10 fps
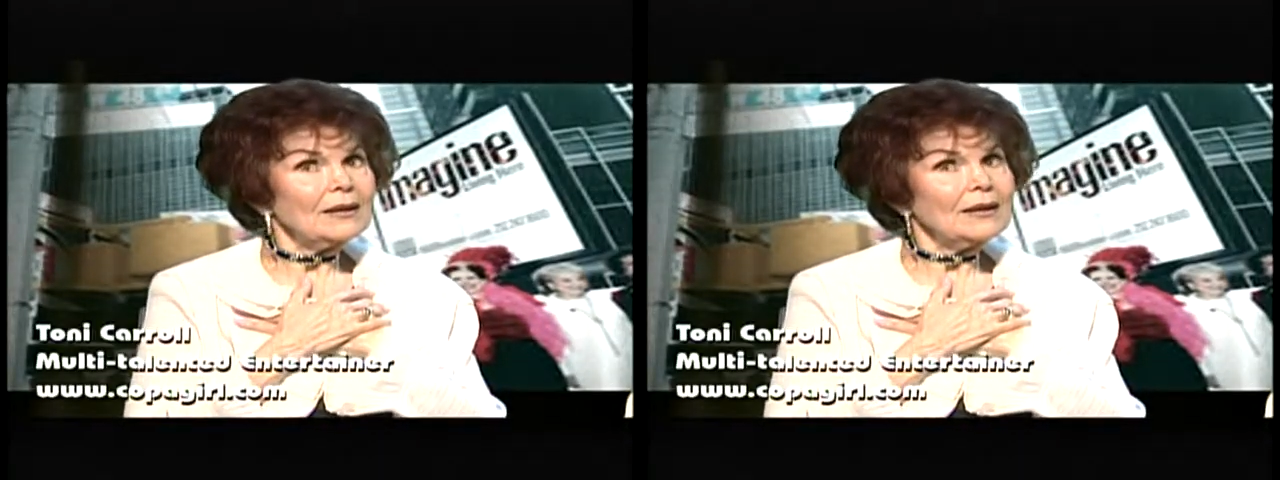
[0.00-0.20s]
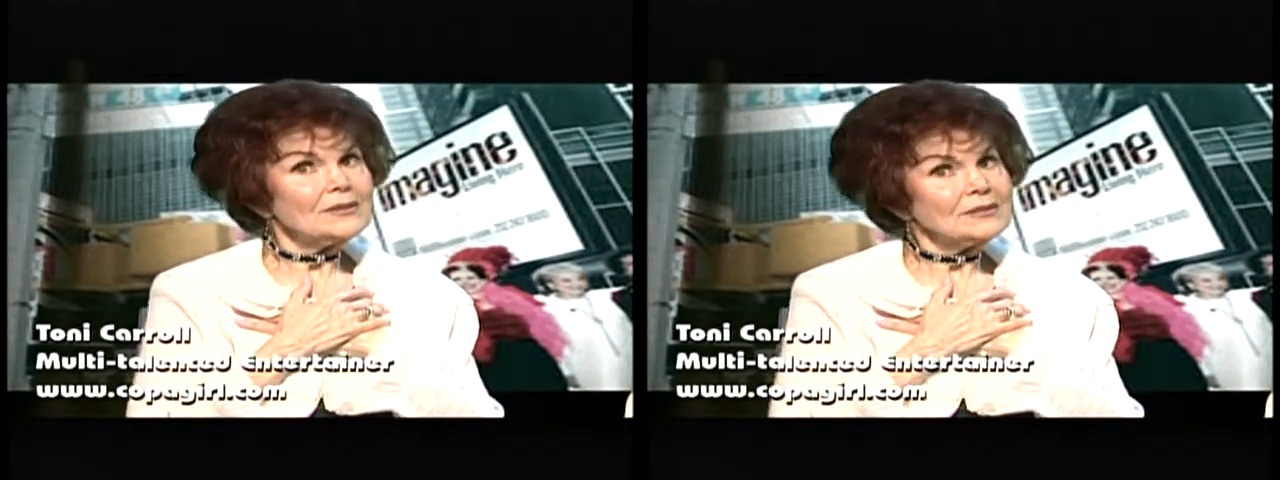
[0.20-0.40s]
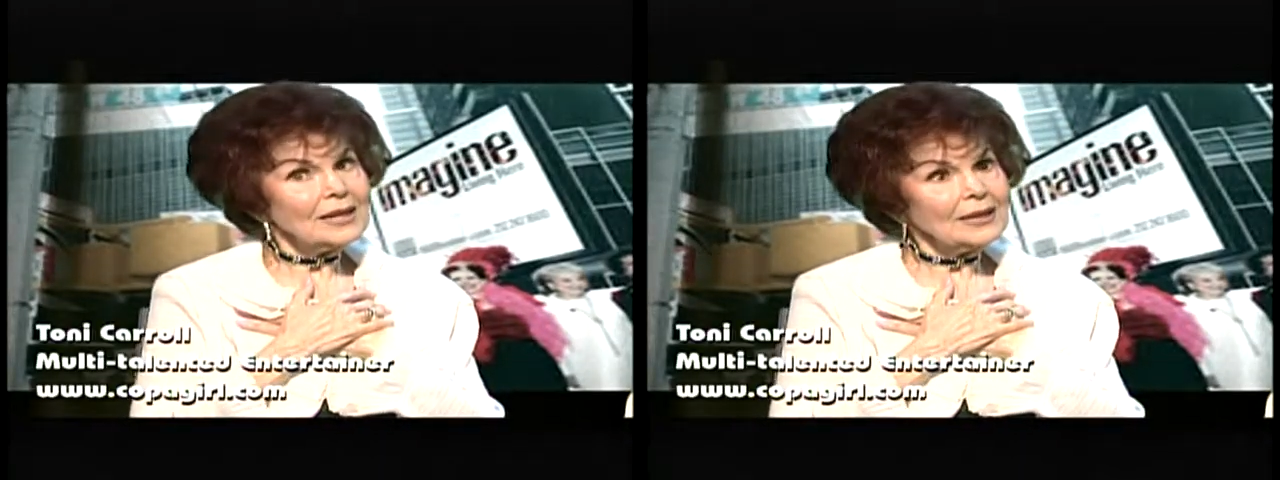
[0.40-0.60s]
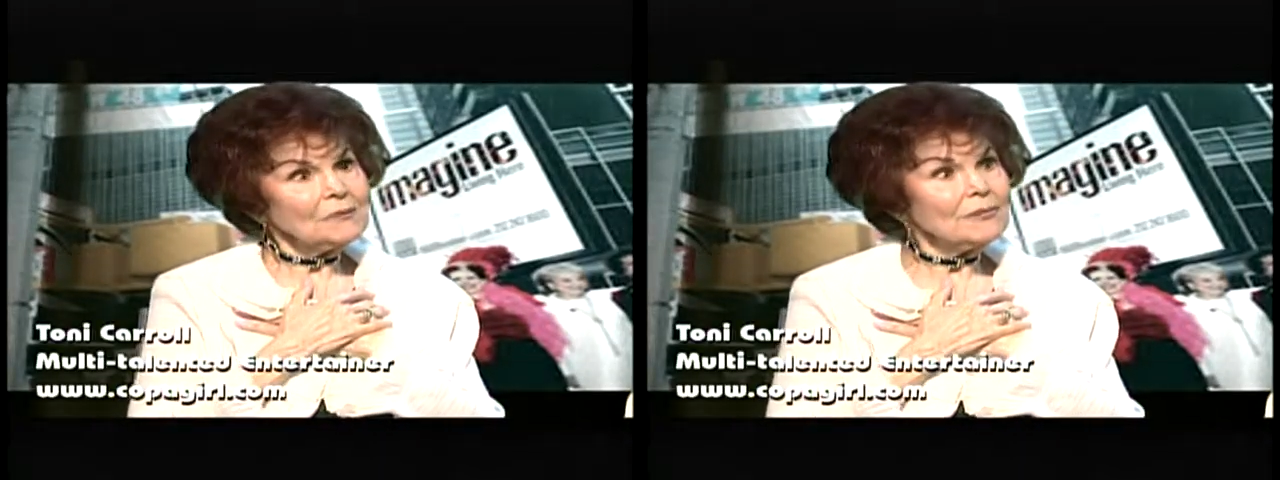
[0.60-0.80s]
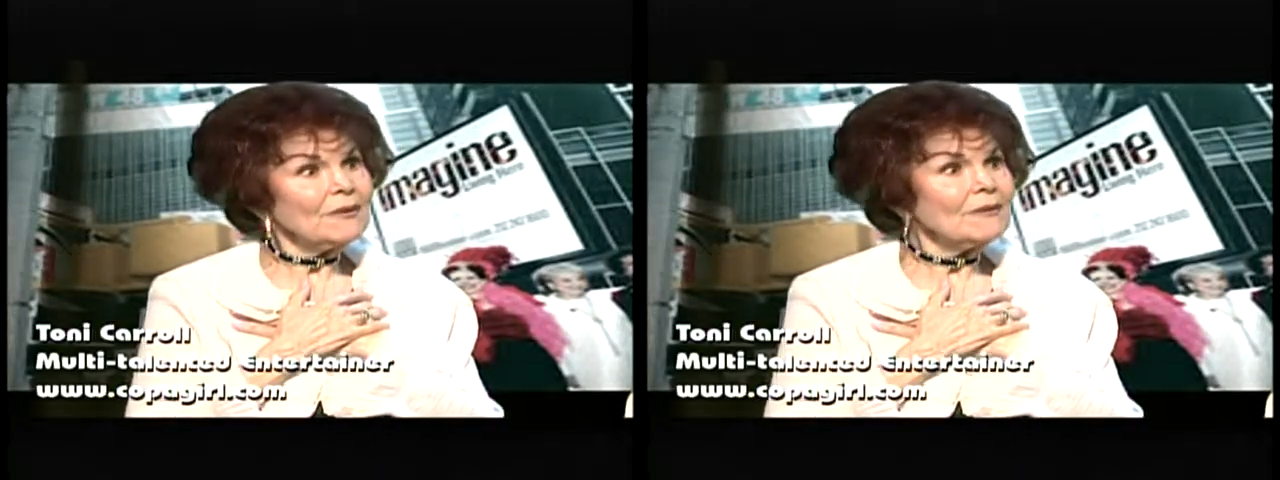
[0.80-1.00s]
and sending
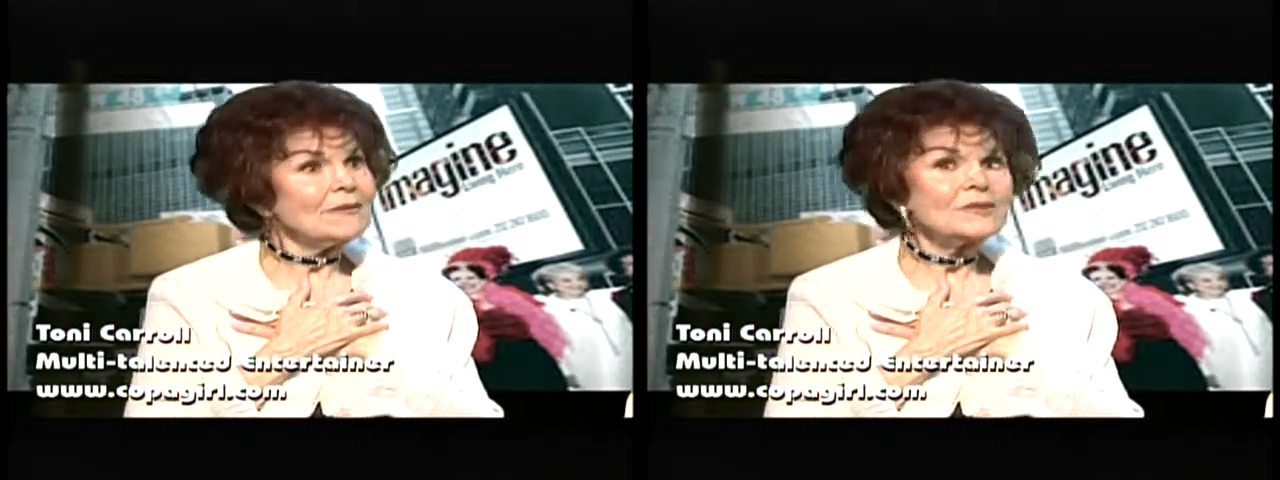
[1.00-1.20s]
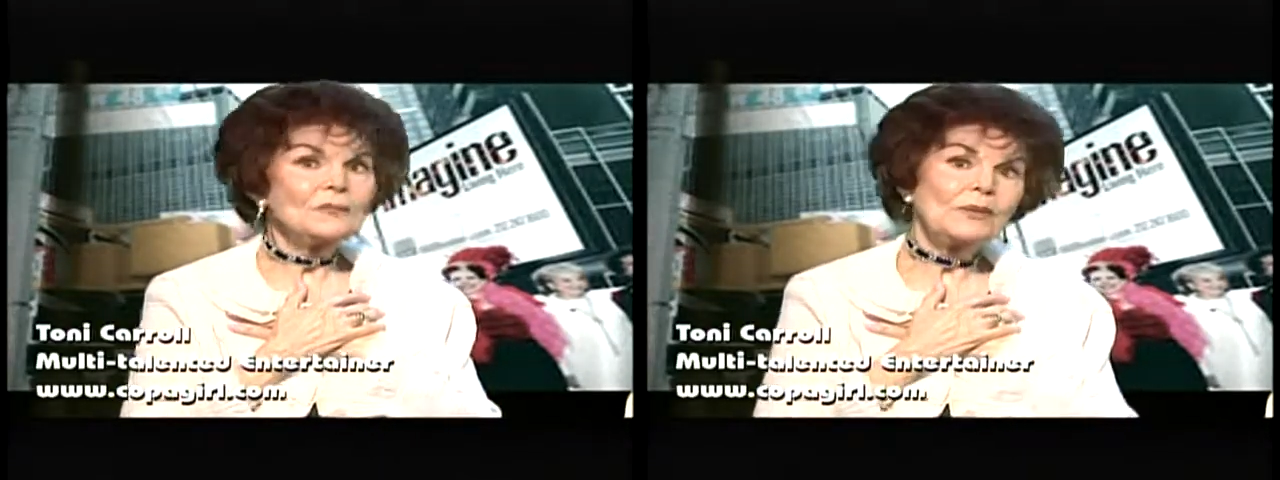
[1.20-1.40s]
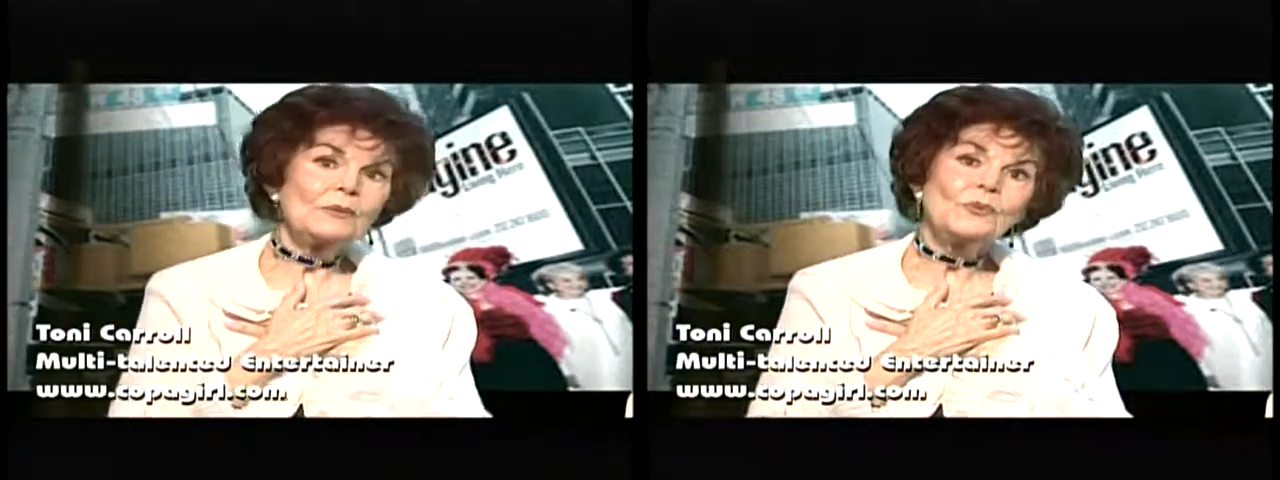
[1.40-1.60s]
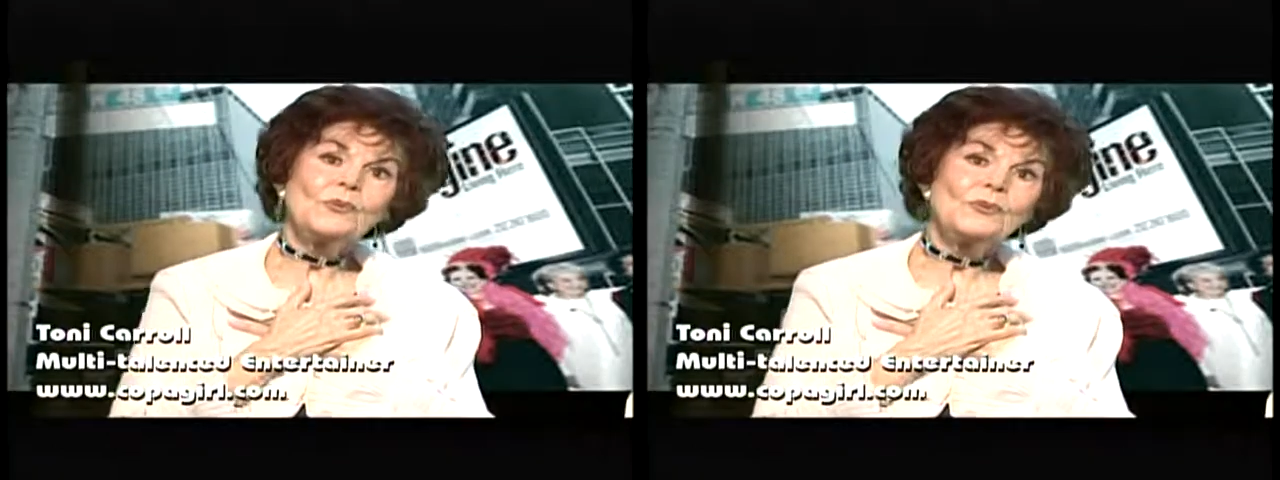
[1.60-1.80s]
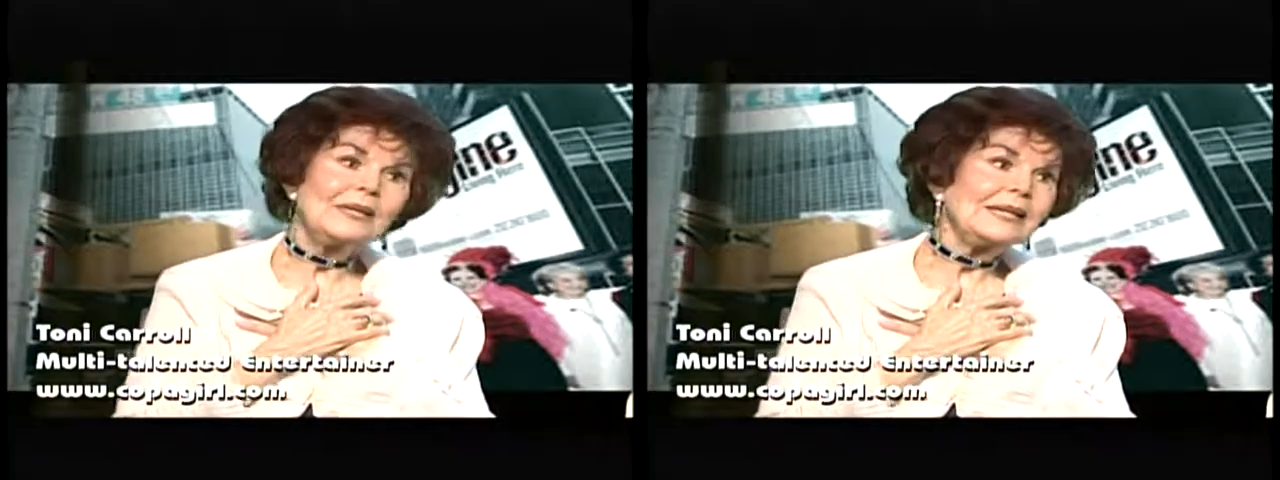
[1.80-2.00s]
prayer to people
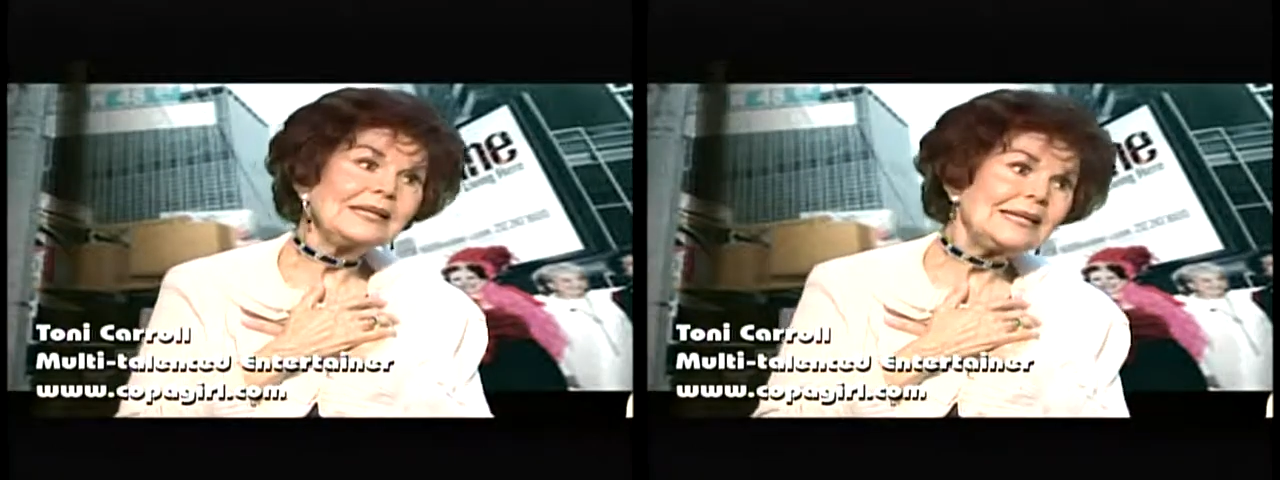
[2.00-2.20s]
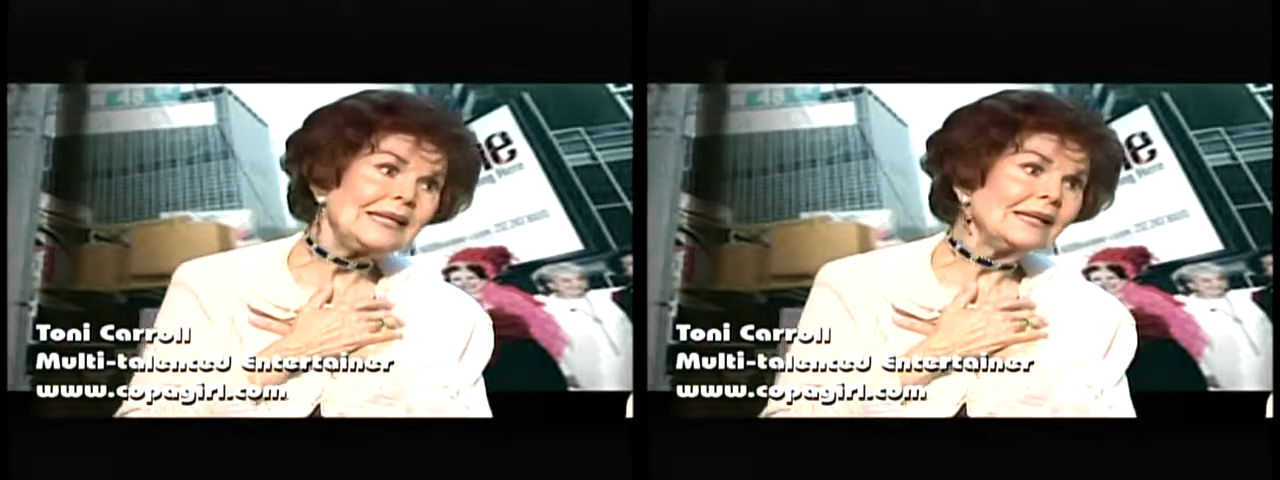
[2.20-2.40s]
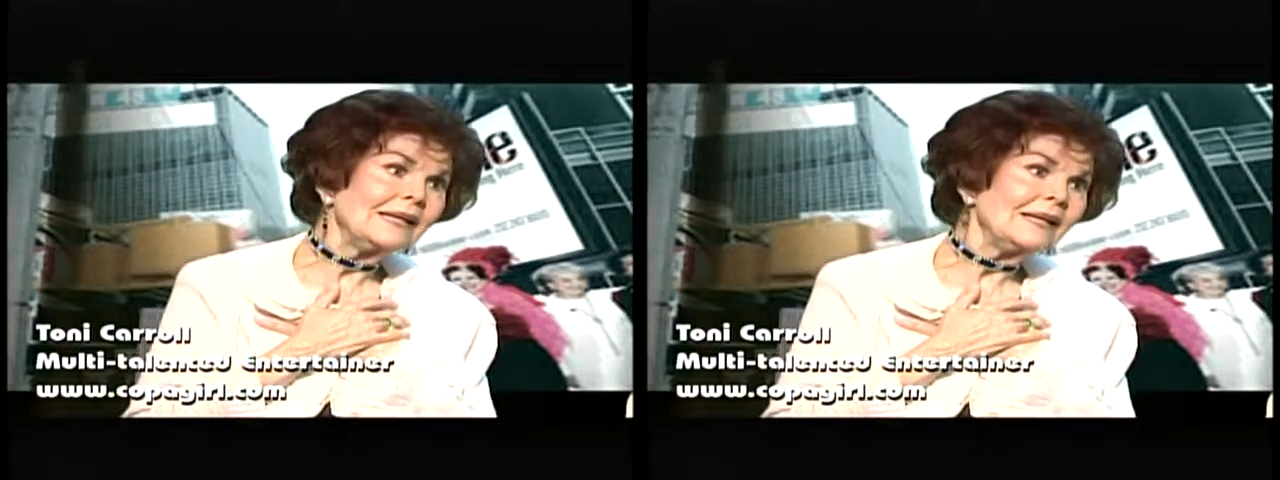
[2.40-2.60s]
who need the healing.